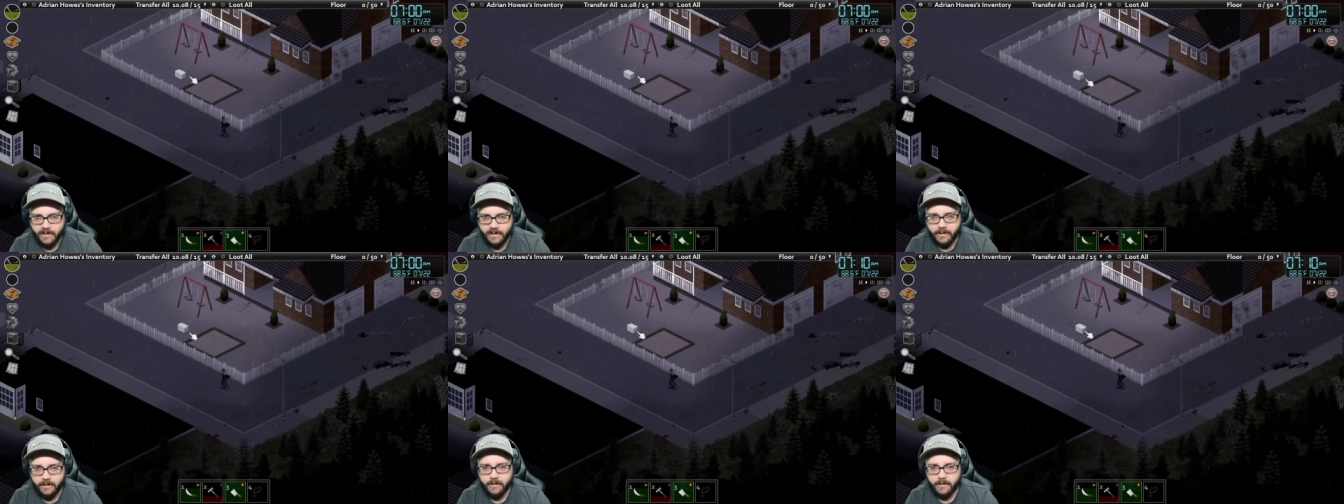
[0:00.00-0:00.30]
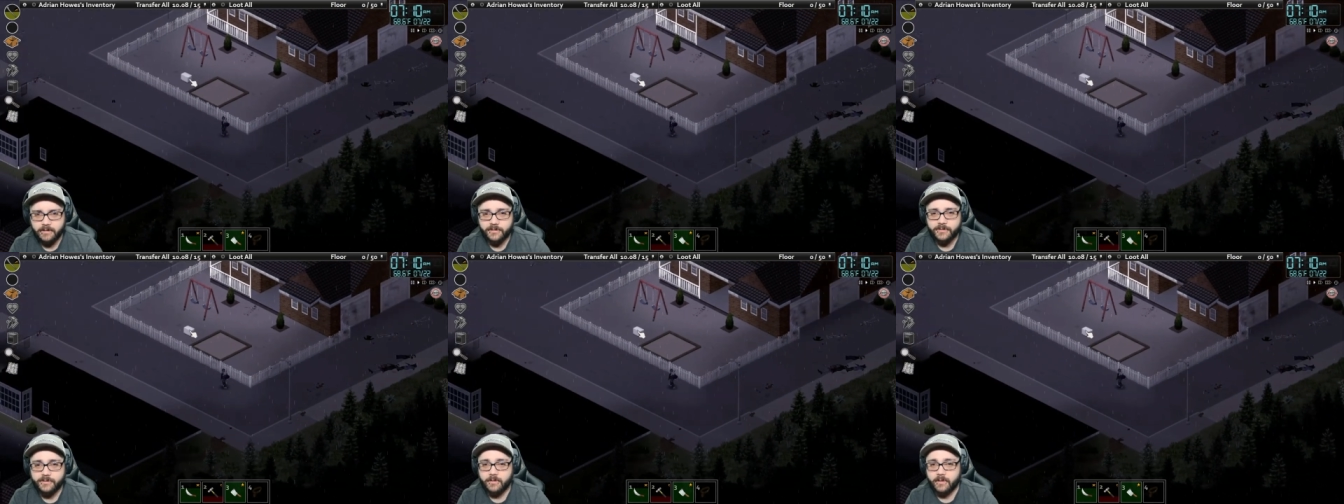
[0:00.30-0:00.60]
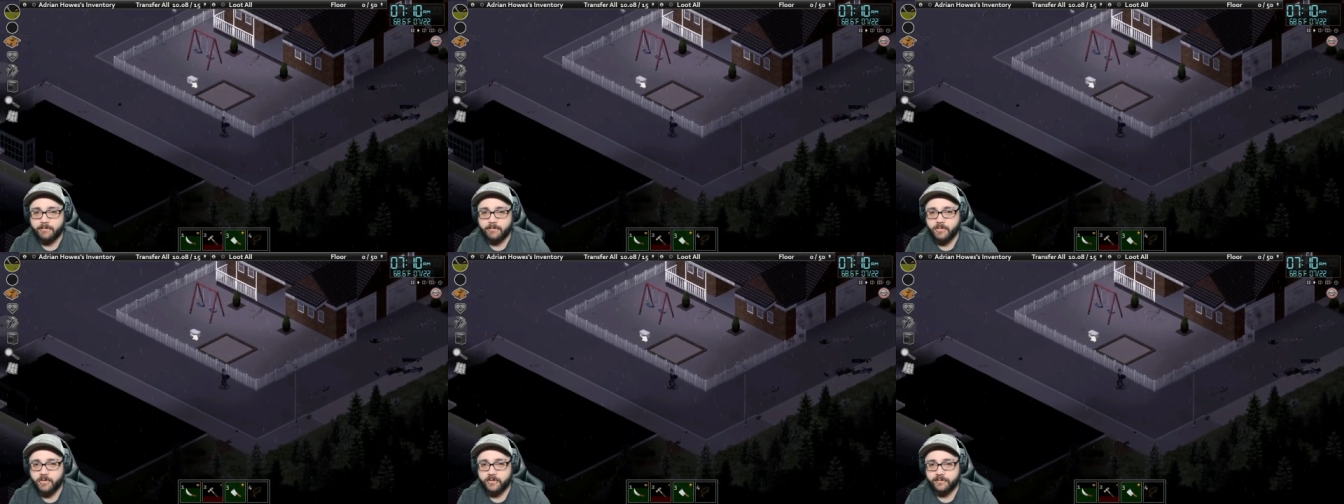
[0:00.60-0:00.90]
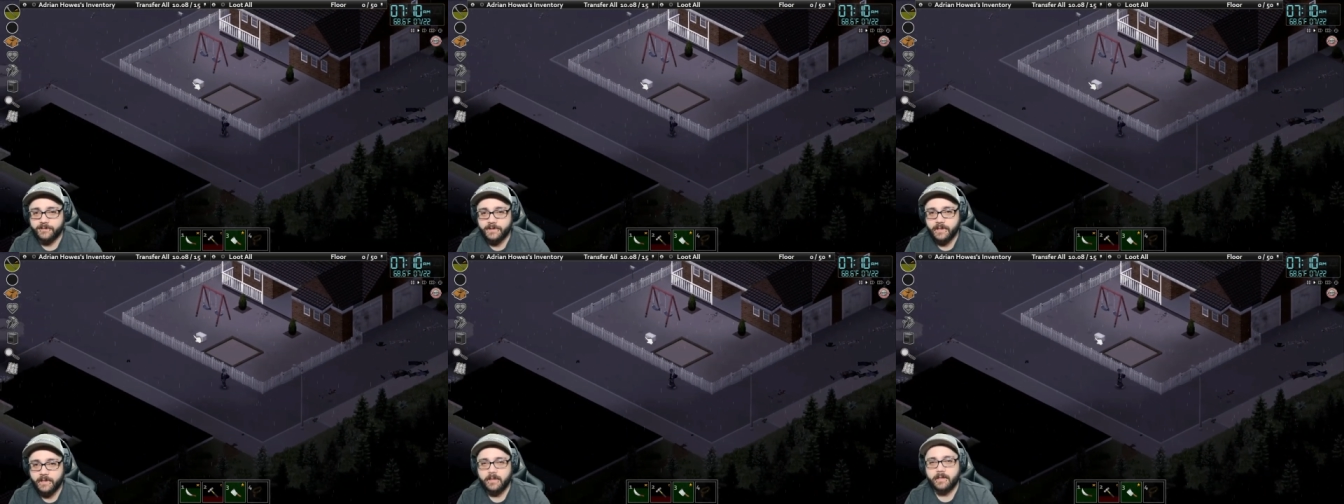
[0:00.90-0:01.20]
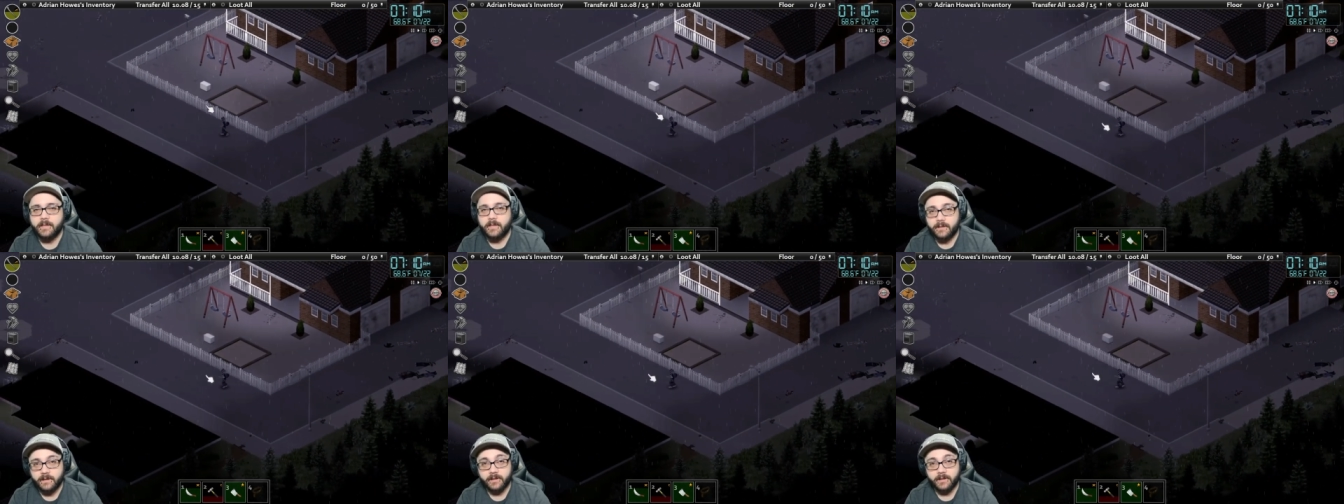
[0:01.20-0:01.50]
And also, I moved
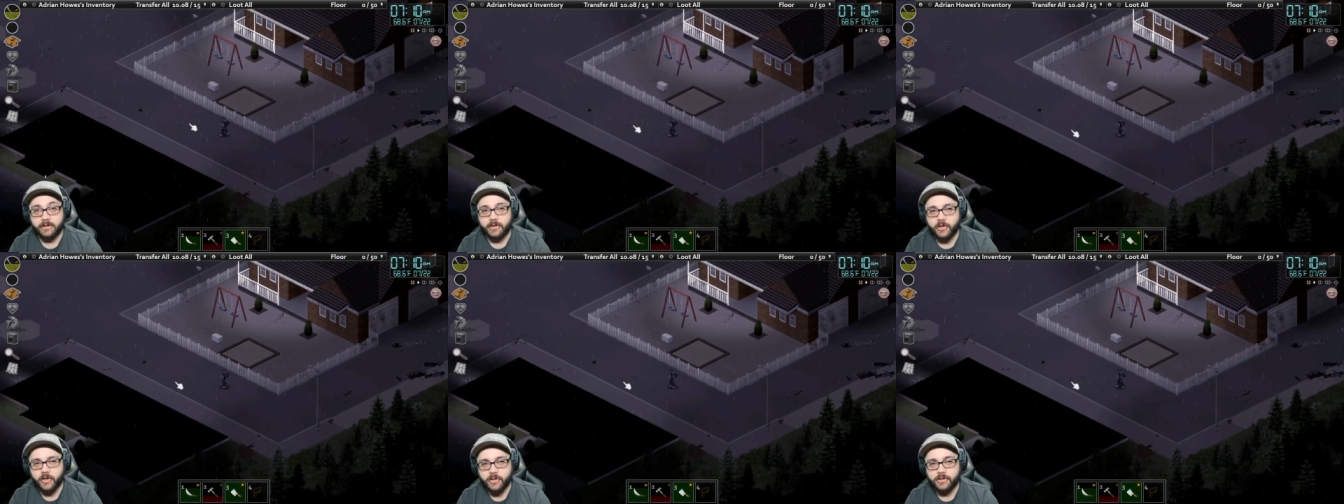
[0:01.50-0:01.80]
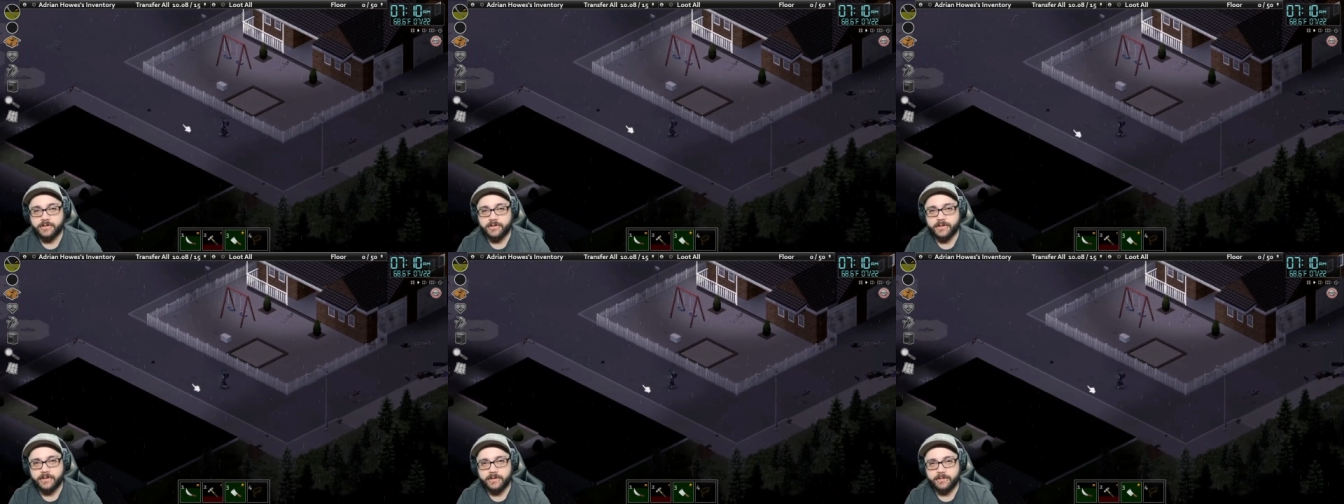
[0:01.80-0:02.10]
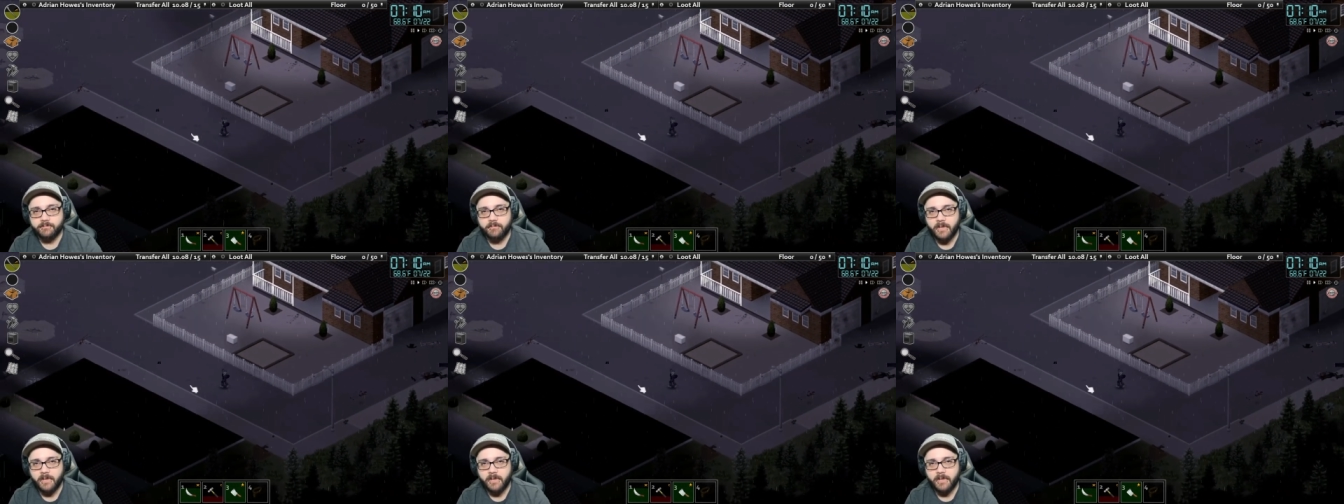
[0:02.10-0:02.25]
that cursed